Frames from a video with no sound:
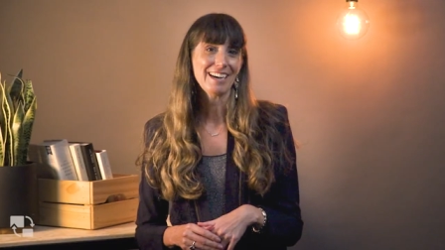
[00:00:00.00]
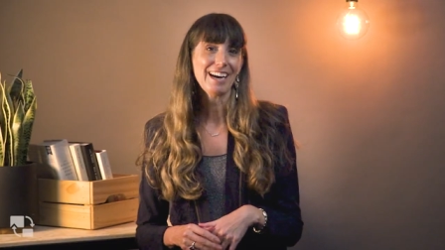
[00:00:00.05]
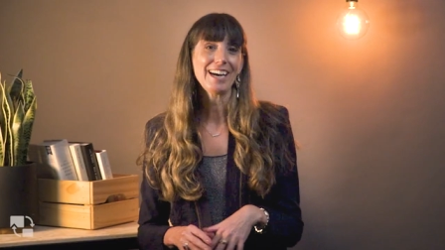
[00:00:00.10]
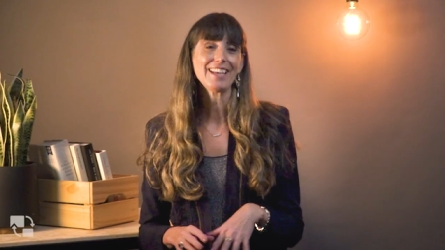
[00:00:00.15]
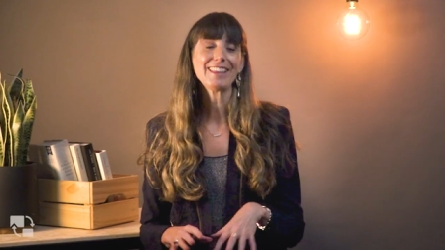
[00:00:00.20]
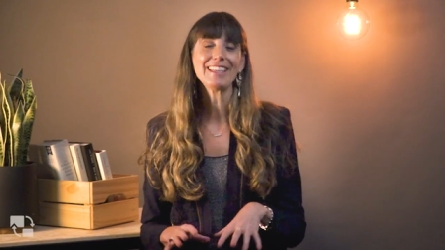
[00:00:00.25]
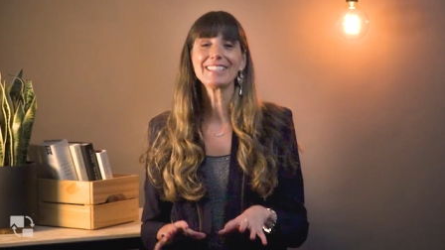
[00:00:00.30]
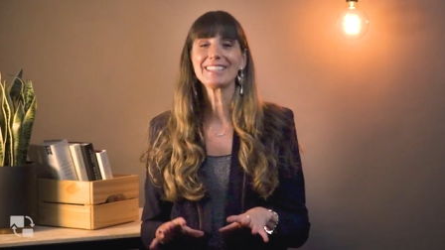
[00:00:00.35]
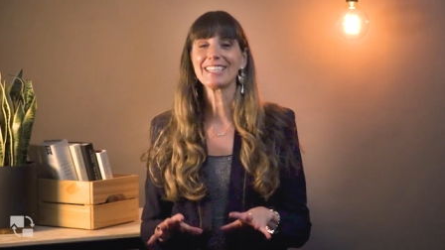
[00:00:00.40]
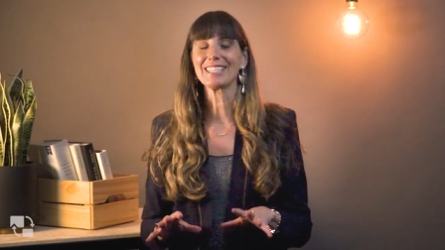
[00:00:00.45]
I
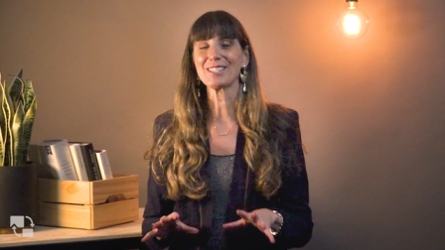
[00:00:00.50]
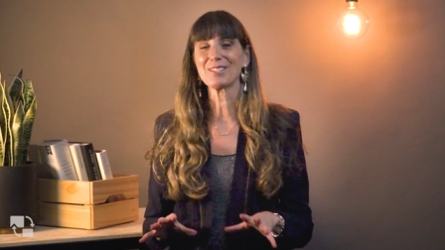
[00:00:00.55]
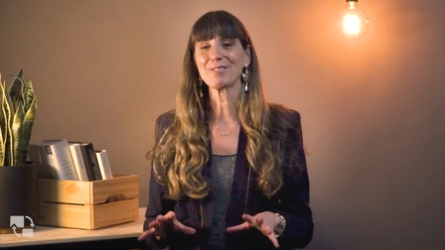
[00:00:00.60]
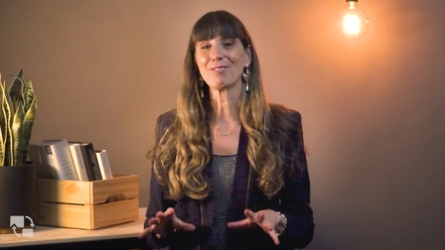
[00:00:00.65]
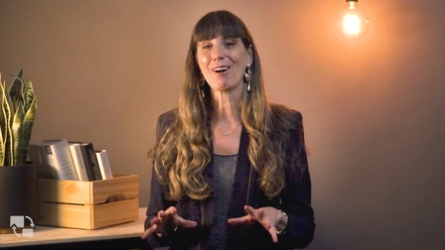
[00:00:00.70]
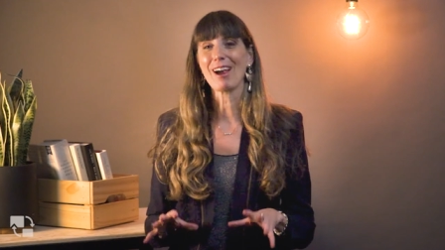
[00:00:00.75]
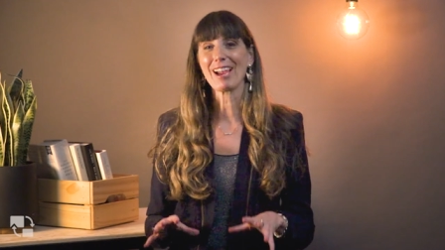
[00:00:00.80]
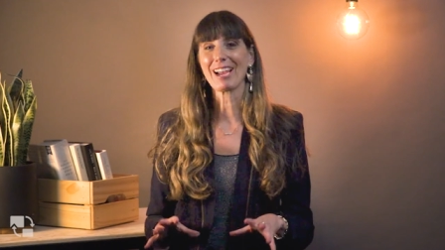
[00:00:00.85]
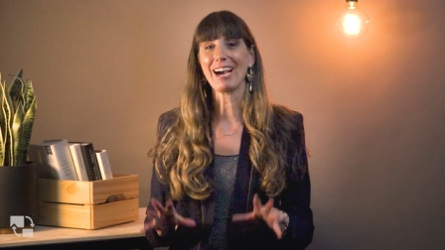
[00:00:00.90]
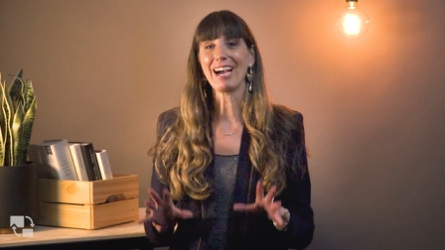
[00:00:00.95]
think that's
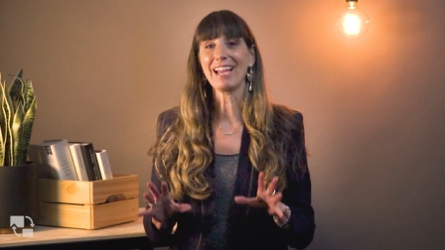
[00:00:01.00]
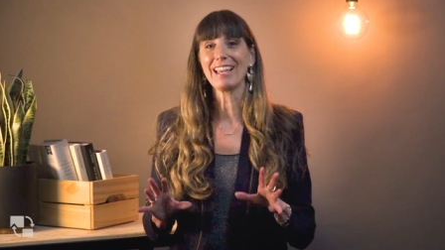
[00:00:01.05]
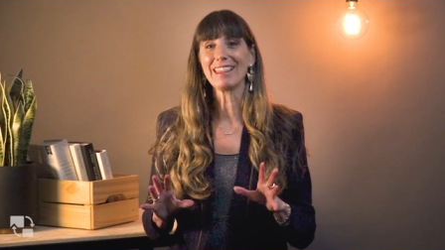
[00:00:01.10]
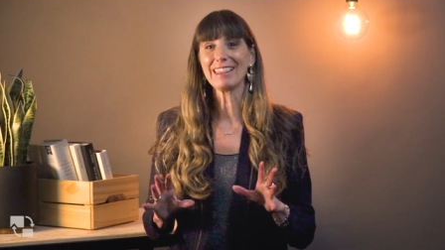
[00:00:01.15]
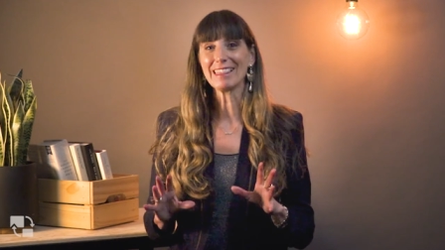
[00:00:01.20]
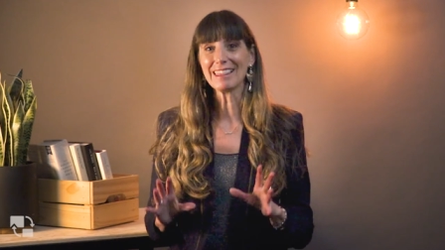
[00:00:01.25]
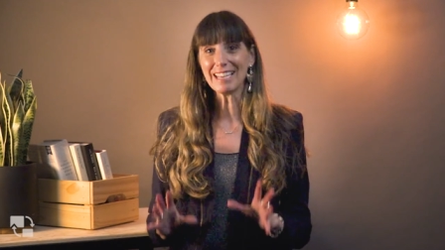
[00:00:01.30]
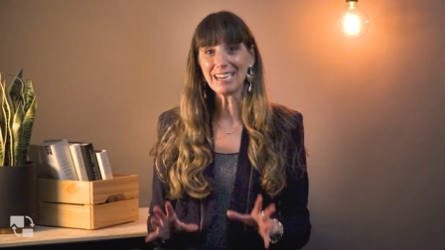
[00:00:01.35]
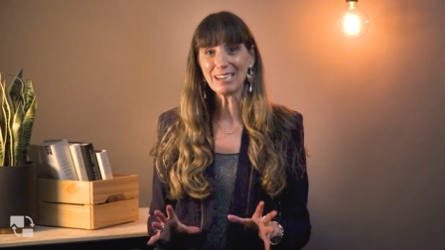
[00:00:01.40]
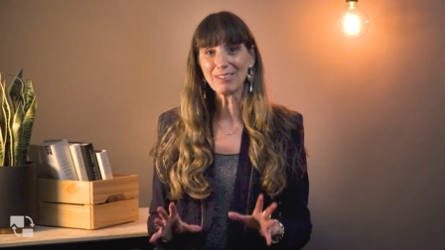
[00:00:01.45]
why I
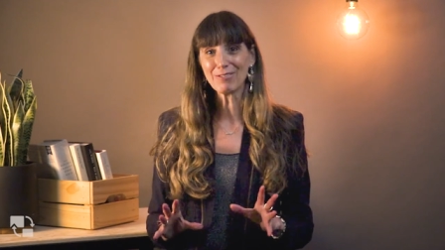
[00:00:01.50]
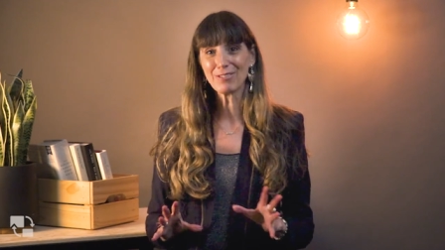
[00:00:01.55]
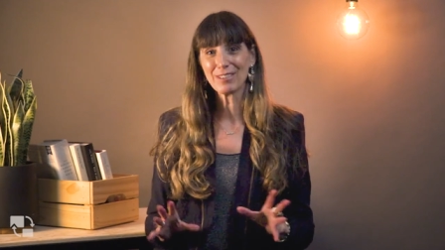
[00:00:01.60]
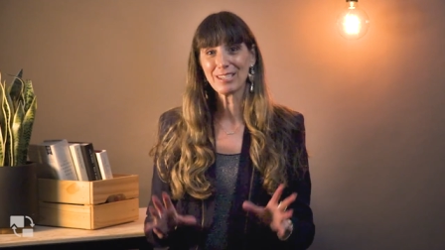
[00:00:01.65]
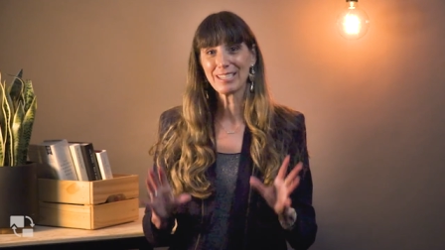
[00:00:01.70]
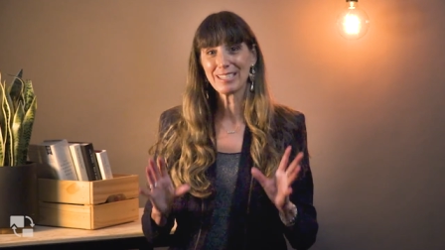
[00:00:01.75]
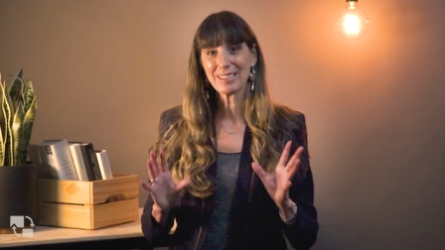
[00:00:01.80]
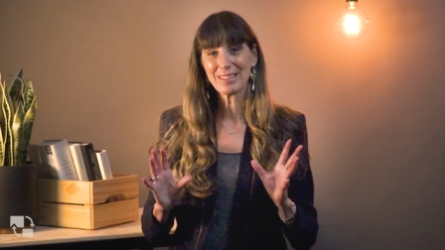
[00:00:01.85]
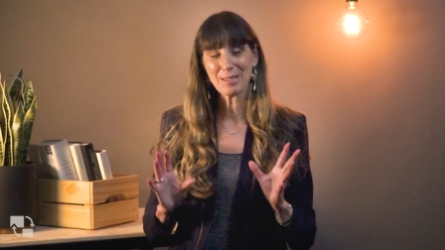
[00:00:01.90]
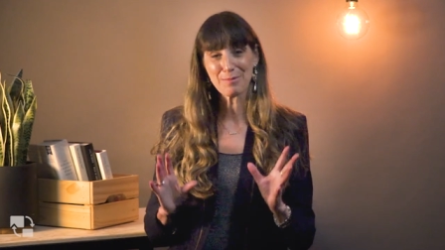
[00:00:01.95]
love
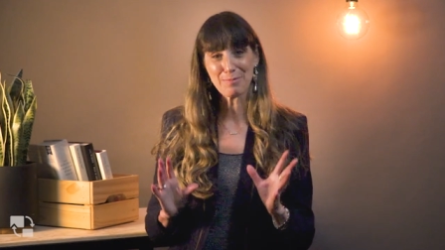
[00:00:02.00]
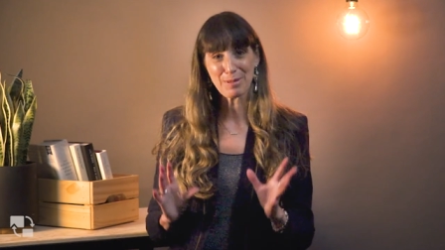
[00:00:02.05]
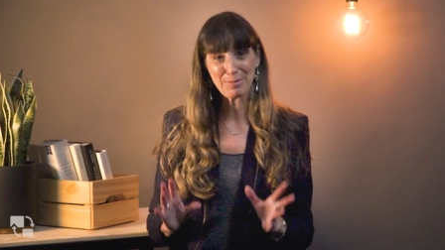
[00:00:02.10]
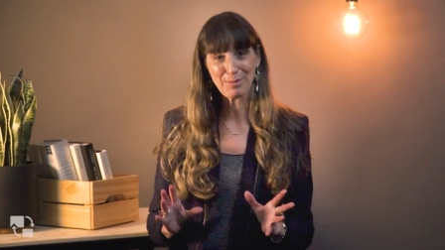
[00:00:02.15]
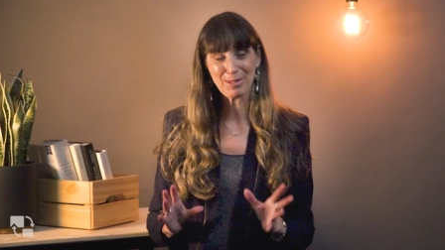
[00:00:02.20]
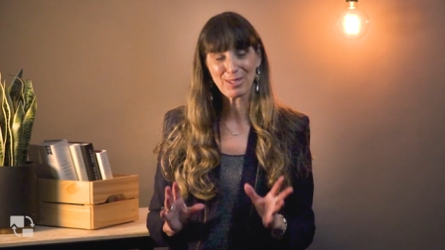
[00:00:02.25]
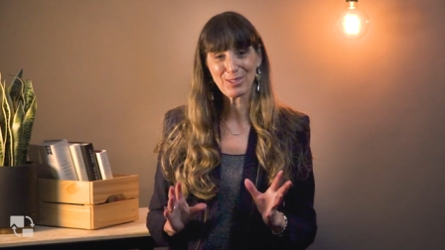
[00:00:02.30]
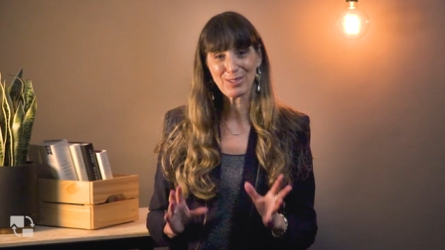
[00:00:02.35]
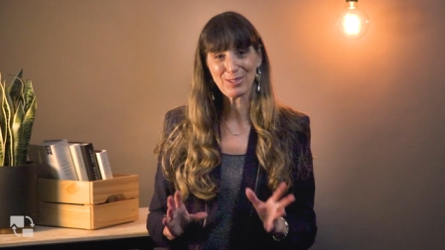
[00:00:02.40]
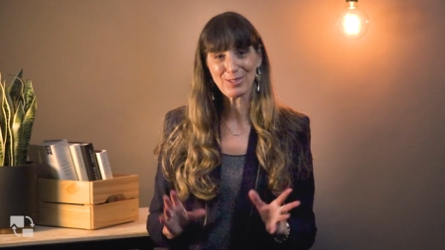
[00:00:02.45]
the
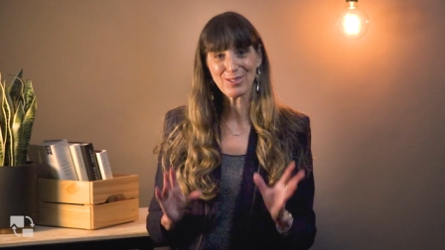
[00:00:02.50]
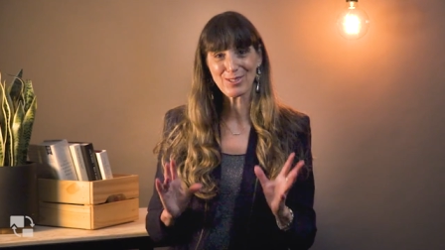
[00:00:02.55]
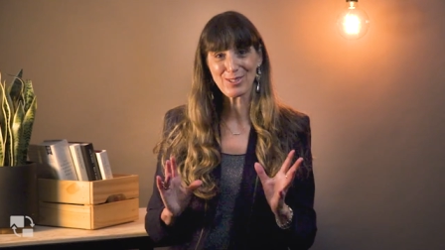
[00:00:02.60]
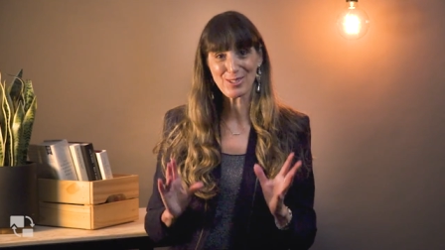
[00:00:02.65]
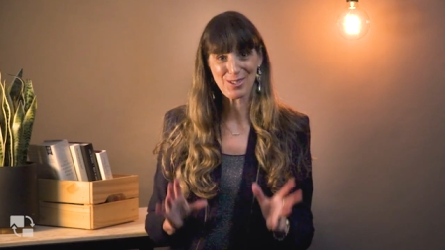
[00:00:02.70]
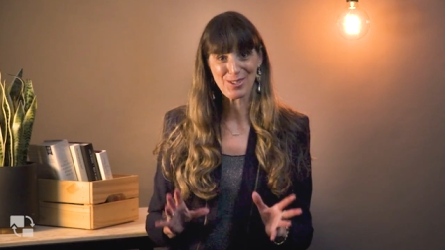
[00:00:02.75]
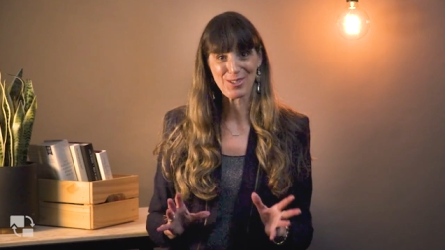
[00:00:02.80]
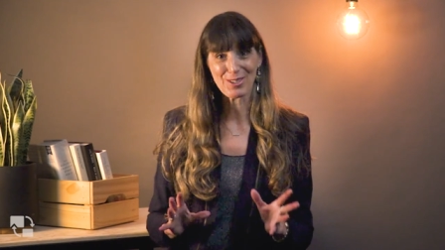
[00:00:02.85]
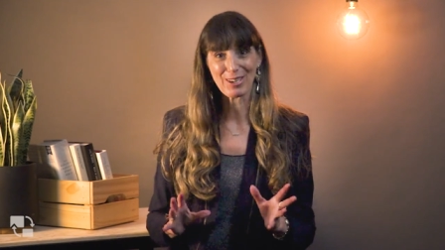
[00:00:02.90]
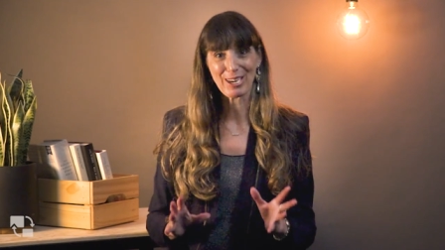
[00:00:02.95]
biblical
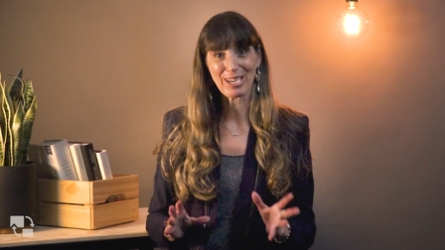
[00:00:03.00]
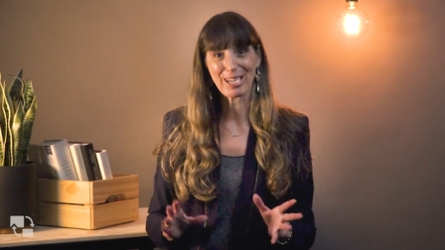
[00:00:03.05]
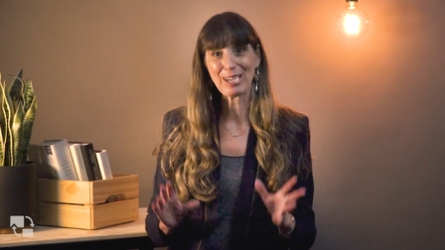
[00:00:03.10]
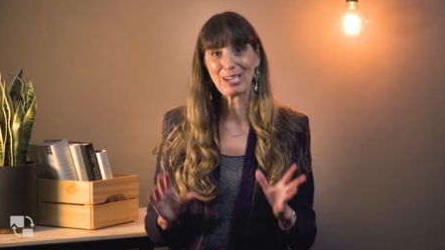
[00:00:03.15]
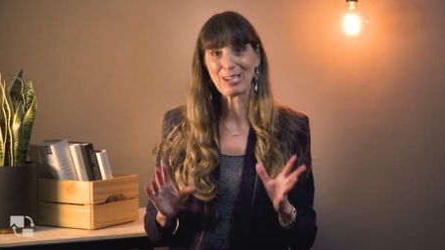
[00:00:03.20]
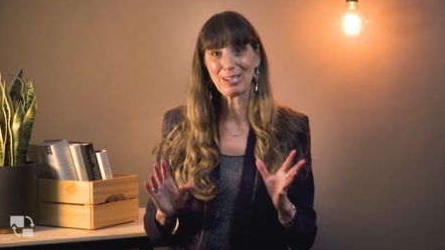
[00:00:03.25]
story